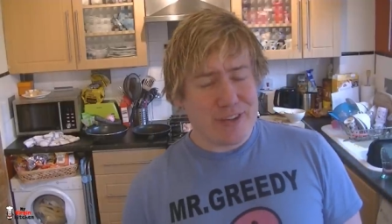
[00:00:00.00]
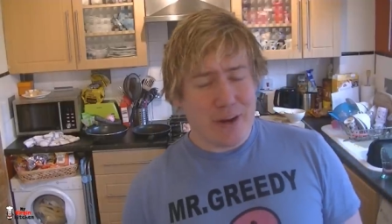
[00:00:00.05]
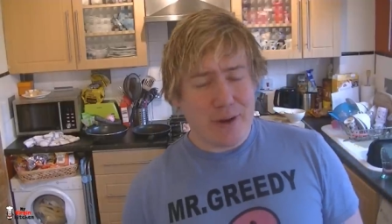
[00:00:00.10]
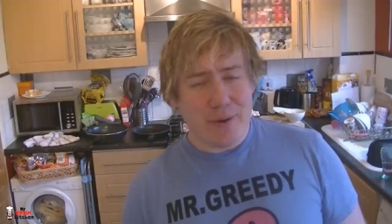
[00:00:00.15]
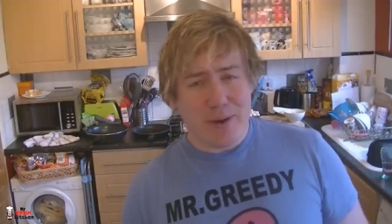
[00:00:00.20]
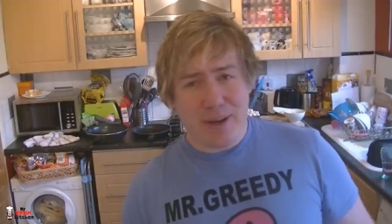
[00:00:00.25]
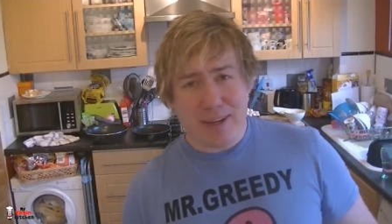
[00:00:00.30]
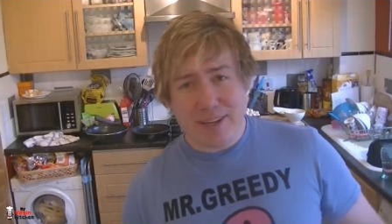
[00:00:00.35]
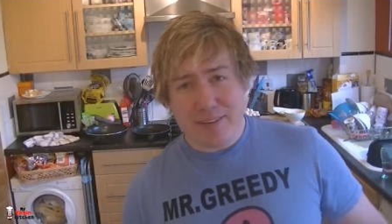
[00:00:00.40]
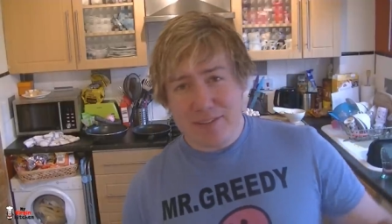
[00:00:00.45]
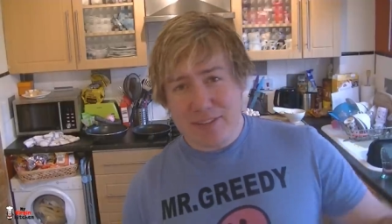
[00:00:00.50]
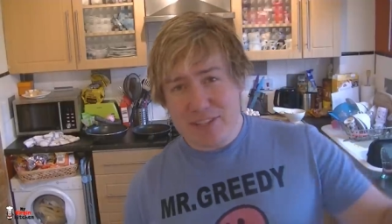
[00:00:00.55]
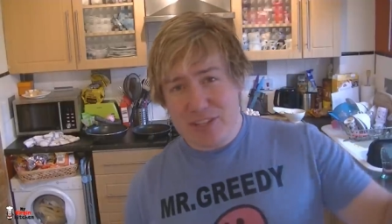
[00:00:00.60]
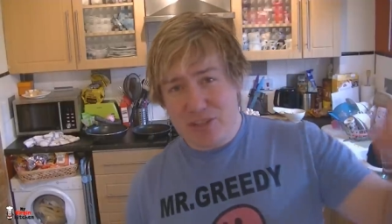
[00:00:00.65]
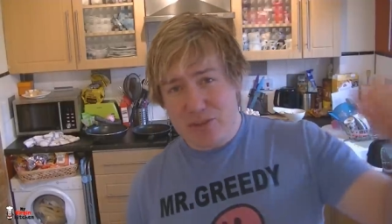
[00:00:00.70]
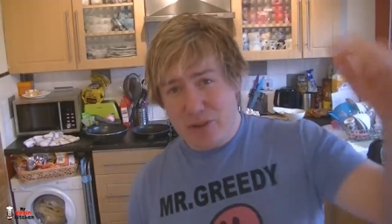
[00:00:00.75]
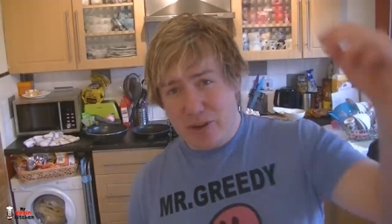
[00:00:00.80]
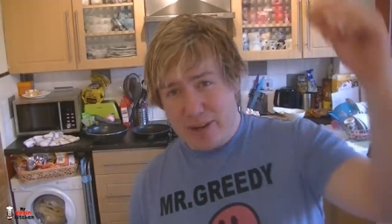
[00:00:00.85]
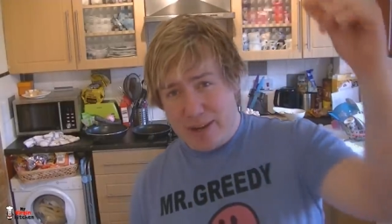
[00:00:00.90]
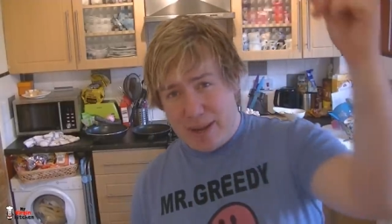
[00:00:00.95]
So uh, give this
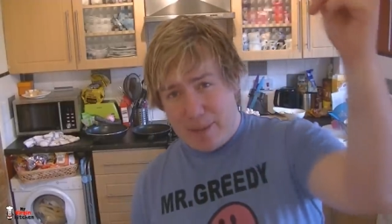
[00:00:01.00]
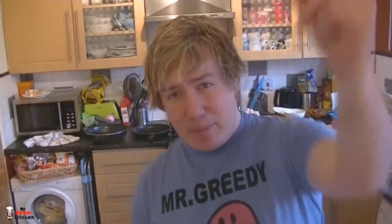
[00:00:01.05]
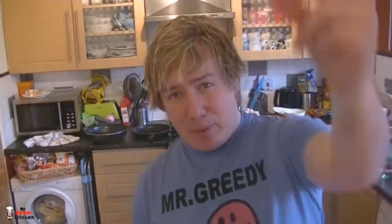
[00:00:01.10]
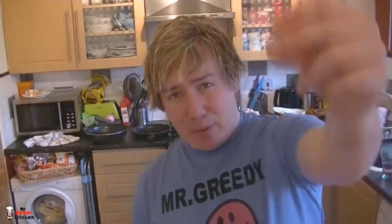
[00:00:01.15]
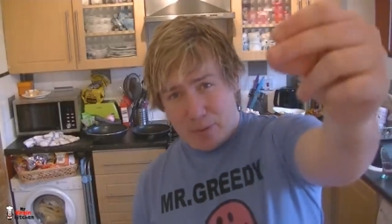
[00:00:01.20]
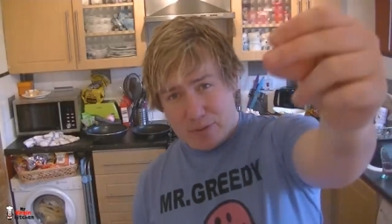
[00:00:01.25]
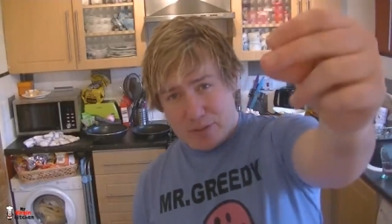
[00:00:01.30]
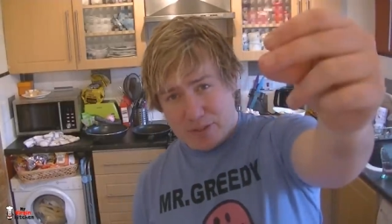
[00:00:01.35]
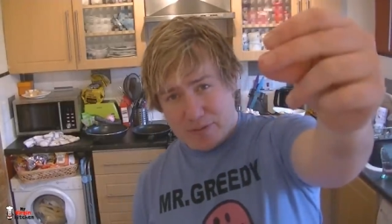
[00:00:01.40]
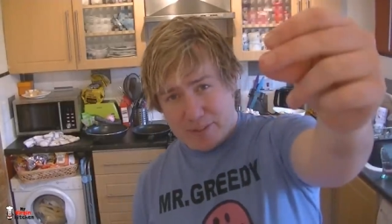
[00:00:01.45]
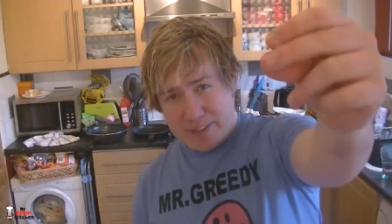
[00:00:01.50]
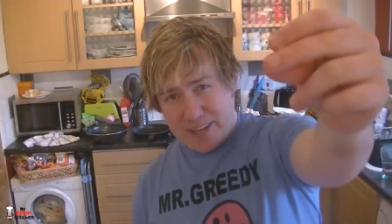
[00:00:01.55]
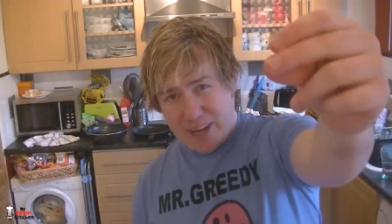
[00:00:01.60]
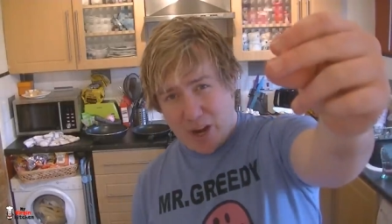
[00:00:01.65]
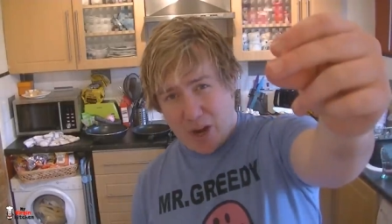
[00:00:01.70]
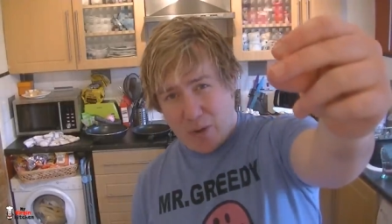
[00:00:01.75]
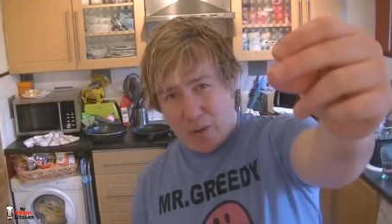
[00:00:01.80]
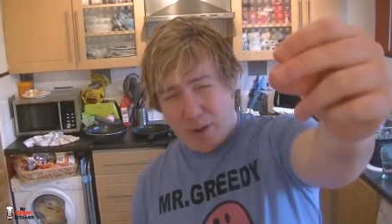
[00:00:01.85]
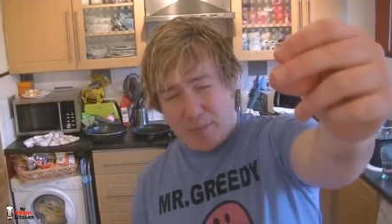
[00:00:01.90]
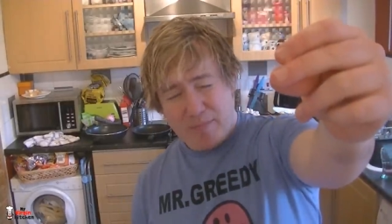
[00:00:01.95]
a try, hit pause on the
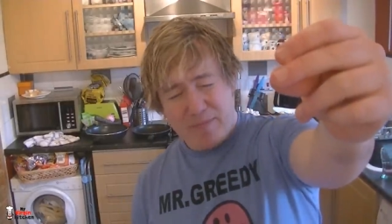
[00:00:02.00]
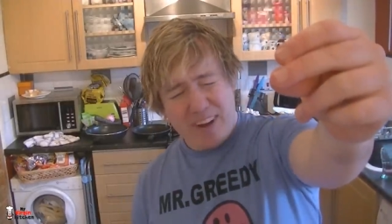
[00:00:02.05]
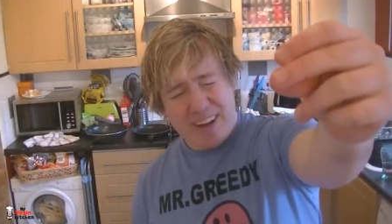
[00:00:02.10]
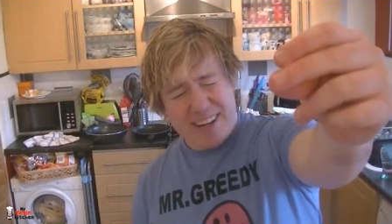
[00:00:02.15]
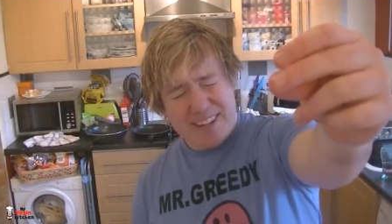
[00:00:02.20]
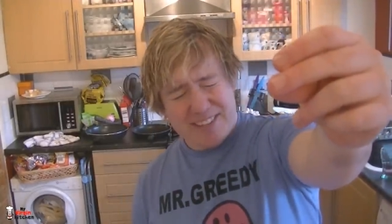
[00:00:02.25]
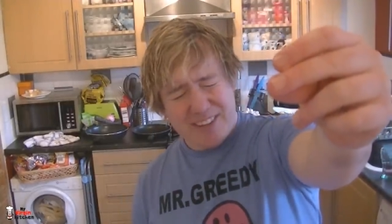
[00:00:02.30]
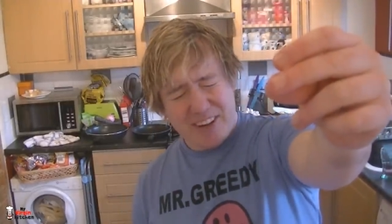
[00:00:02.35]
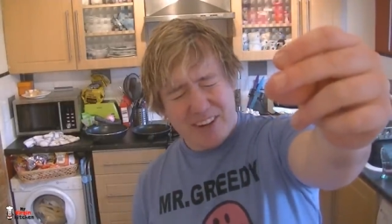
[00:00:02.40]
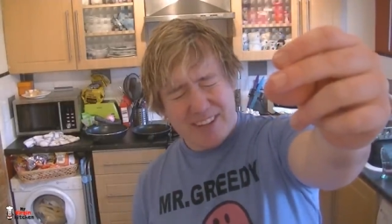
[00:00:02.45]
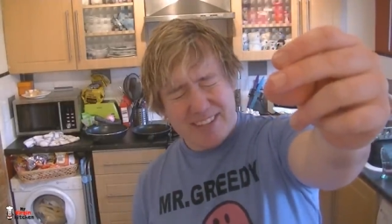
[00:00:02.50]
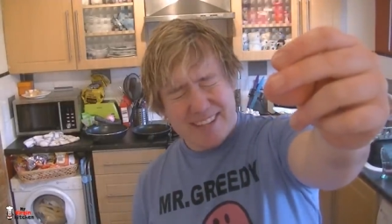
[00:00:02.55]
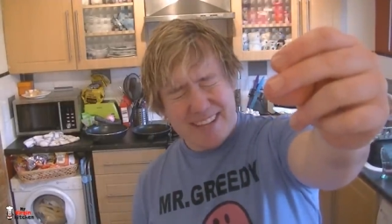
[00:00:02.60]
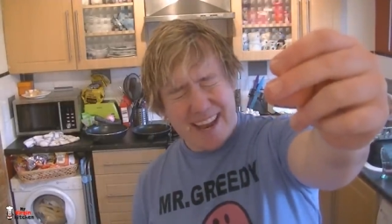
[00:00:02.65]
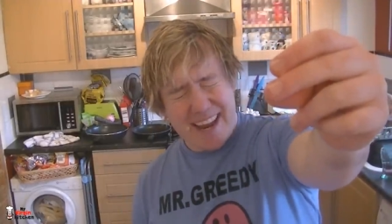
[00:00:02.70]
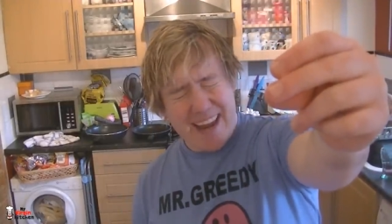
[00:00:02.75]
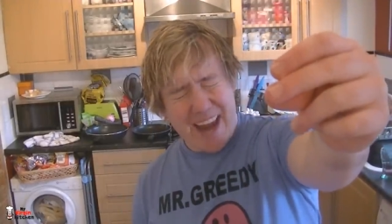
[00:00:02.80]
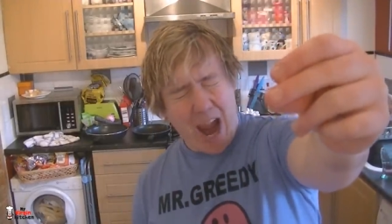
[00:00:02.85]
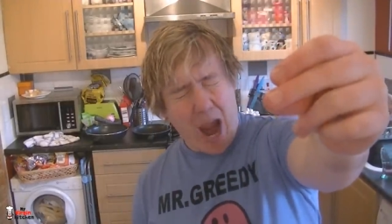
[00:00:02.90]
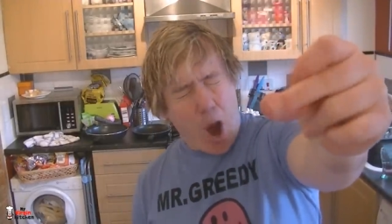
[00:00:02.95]
video, Valentine's
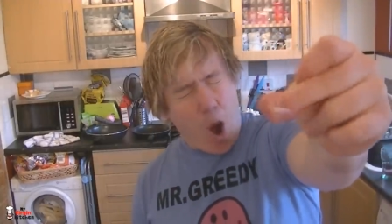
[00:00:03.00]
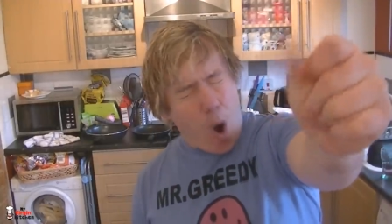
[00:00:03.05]
Day